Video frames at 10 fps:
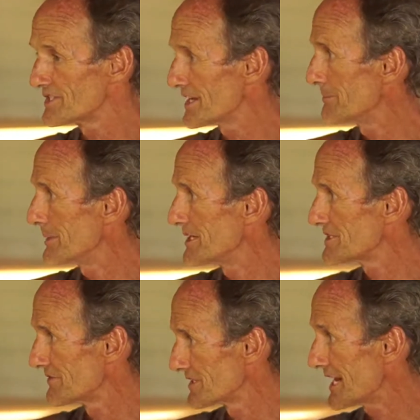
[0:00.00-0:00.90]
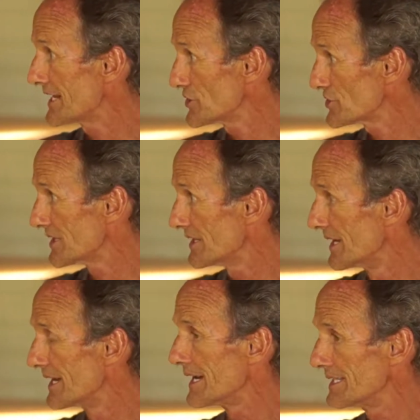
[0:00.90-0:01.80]
or 10 minutes of
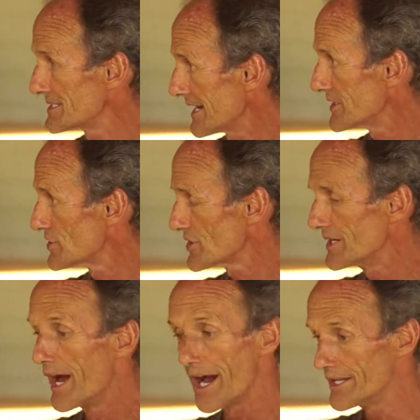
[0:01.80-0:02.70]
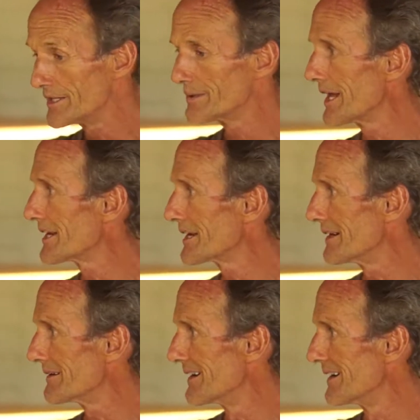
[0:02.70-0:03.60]
intention, and then you let it
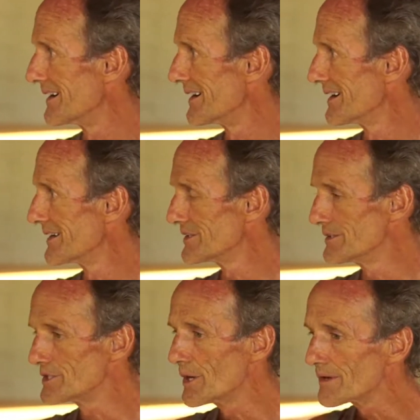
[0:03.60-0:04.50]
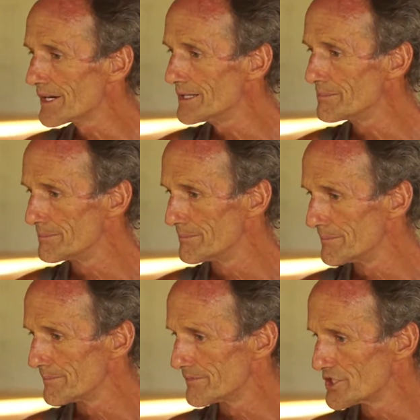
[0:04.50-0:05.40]
go. You don't keep
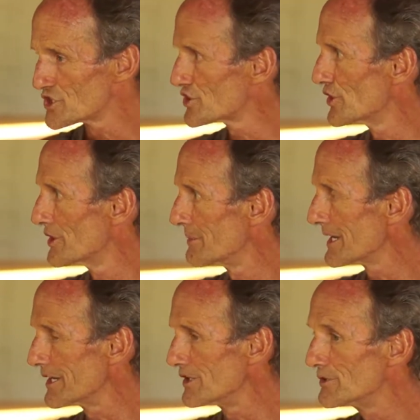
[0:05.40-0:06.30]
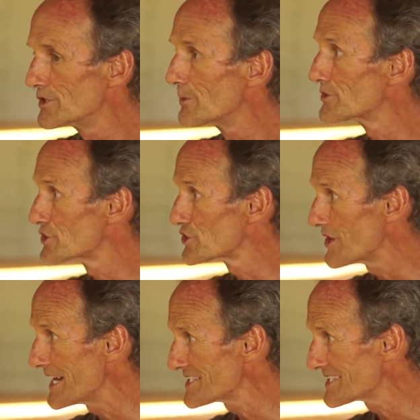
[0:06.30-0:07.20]
disturbing it, you don't
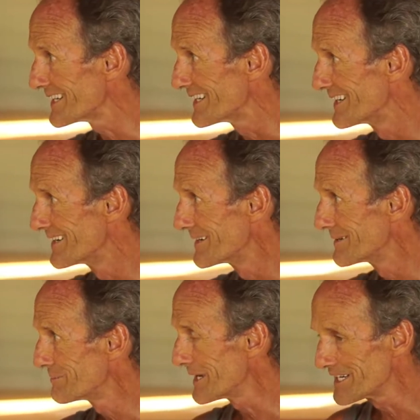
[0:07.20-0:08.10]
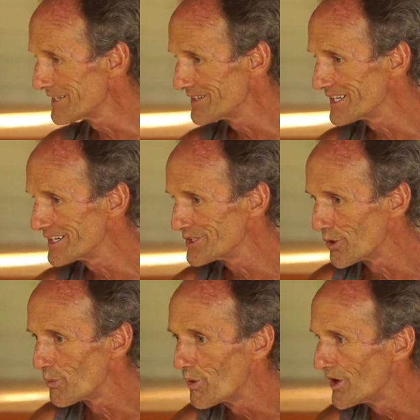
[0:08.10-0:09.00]
stress it by giving it
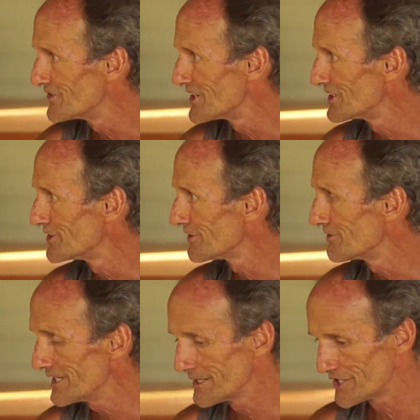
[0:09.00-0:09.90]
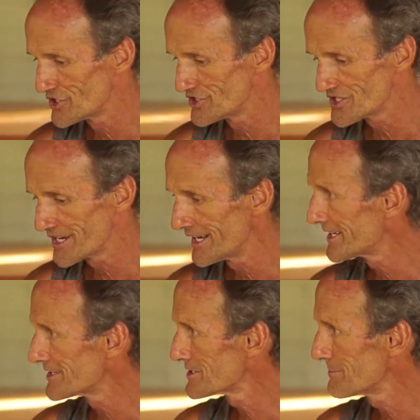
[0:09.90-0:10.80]
your worry and your fear, because you're just killing the